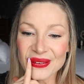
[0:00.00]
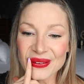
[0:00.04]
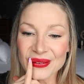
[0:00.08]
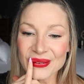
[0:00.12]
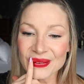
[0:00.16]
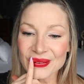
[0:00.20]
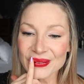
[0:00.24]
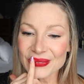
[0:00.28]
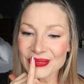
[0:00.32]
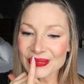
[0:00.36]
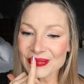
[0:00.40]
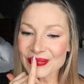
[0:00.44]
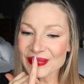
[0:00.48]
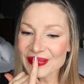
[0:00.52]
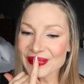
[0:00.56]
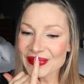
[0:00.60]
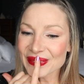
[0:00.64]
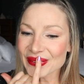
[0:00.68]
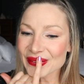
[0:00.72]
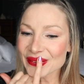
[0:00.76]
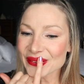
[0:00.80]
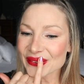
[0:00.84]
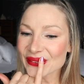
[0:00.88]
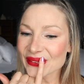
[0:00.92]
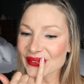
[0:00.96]

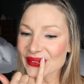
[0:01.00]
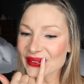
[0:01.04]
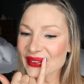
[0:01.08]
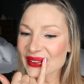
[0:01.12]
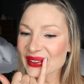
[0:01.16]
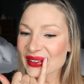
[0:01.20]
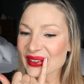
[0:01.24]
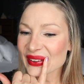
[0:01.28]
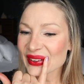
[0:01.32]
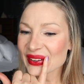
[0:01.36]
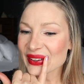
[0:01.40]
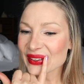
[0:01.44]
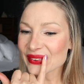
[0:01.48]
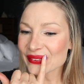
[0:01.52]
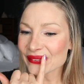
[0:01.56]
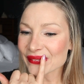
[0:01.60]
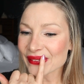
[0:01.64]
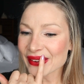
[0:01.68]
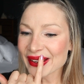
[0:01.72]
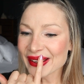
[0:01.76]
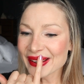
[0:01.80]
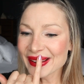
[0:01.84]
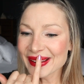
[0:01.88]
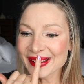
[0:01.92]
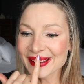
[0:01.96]
Sephora carries
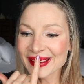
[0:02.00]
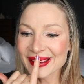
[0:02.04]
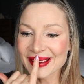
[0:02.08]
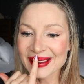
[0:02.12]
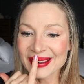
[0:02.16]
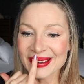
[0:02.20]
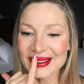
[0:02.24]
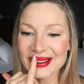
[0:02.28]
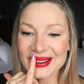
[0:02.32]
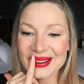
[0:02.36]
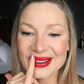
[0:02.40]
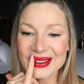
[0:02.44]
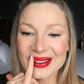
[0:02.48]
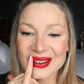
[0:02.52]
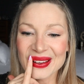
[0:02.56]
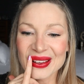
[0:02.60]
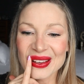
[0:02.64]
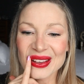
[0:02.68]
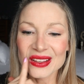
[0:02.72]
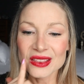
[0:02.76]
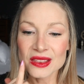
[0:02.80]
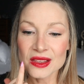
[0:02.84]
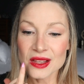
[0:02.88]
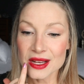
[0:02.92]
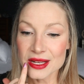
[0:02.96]
MAC
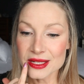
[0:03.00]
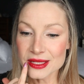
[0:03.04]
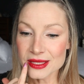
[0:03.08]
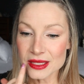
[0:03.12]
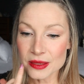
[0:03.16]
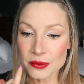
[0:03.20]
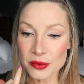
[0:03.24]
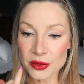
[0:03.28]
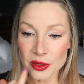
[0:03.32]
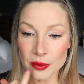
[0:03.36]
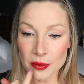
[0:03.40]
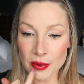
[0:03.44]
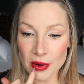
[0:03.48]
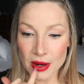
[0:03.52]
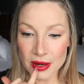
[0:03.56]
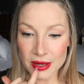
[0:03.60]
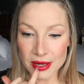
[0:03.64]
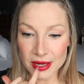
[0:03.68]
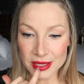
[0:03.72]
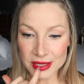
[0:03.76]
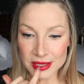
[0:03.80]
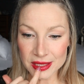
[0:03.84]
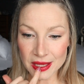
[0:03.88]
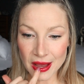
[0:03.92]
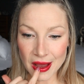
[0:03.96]
line, some of their
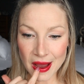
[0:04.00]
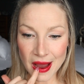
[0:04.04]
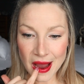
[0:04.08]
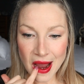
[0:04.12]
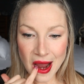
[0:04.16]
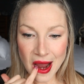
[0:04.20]
products.